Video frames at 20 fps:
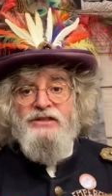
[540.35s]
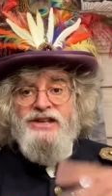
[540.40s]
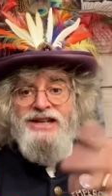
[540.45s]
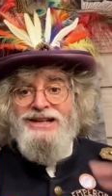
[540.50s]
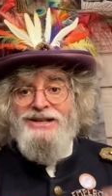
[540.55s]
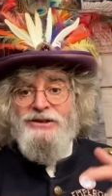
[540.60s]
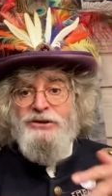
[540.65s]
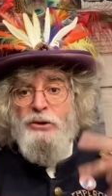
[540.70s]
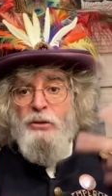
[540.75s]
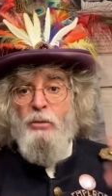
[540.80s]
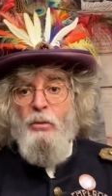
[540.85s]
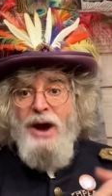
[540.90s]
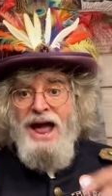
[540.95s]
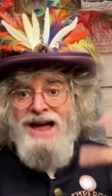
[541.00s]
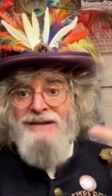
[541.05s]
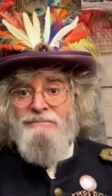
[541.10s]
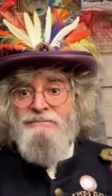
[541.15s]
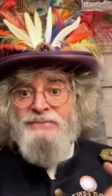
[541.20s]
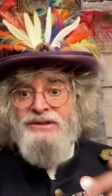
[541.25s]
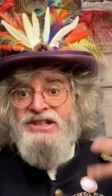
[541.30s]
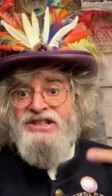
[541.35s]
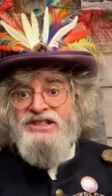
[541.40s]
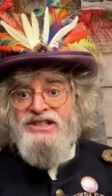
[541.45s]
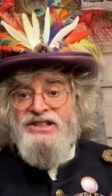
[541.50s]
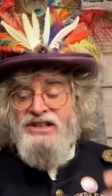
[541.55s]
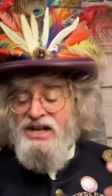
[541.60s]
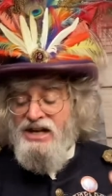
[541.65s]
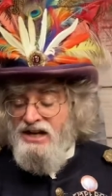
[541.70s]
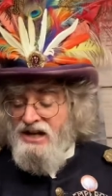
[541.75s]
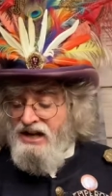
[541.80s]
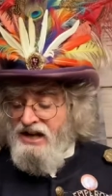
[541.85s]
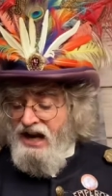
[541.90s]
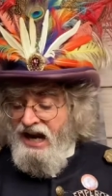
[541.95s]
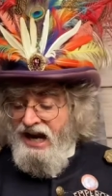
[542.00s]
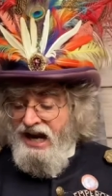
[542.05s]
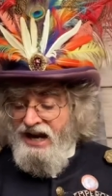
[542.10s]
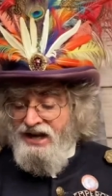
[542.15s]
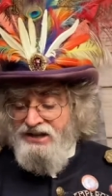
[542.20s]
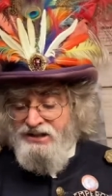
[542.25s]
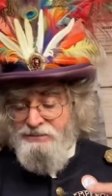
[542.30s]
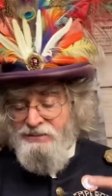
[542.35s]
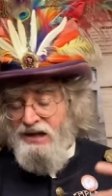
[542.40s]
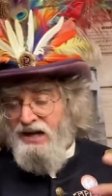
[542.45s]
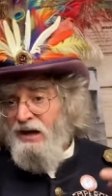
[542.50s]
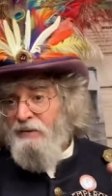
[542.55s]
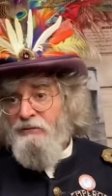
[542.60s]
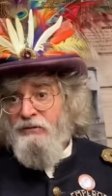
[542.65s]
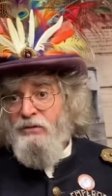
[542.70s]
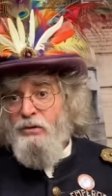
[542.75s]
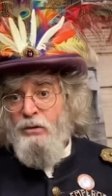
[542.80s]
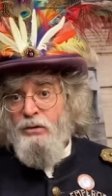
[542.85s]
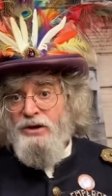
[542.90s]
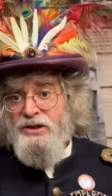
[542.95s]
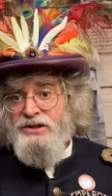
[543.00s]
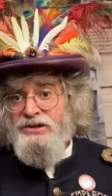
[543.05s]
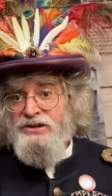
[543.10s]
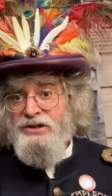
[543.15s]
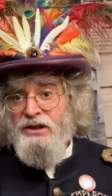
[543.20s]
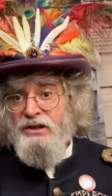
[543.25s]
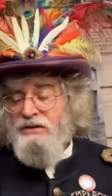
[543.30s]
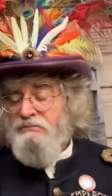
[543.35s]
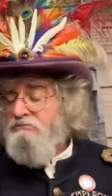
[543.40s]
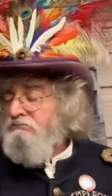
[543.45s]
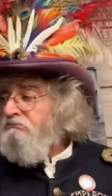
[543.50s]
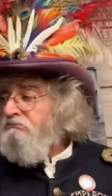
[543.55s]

the interwebs and has become, of course, uh,